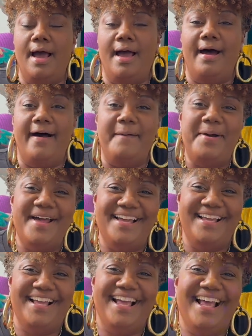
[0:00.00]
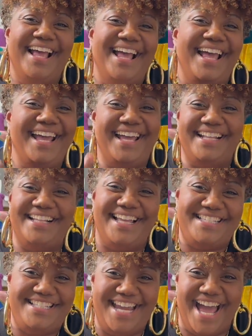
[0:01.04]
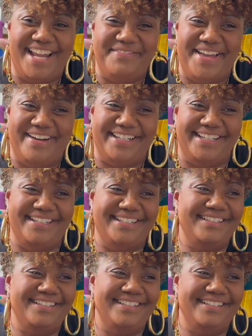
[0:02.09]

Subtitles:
Um, and let's chat about it.